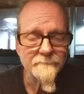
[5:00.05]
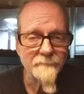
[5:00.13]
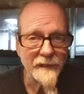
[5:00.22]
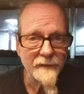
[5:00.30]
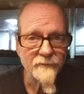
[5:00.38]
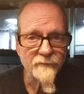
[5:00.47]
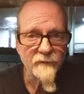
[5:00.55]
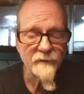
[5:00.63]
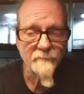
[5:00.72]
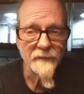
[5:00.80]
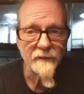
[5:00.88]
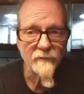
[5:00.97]
mites are
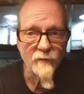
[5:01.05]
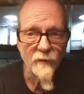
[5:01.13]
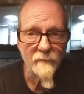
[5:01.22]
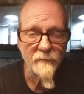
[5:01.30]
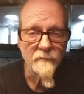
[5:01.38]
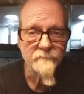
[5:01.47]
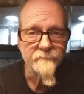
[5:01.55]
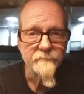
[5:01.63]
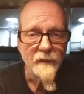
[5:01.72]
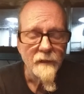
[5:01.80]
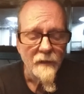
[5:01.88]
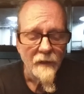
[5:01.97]
in big trouble.
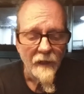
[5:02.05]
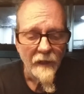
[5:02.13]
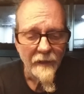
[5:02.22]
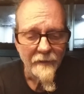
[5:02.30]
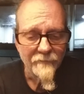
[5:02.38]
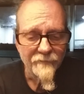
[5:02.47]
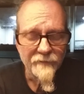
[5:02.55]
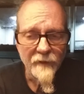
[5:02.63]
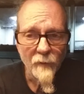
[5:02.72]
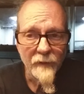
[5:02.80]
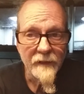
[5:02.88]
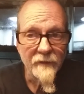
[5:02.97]

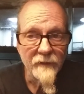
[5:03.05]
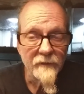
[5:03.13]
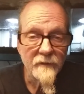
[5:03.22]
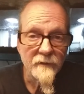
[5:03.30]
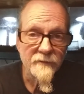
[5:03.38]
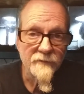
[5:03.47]
So anything that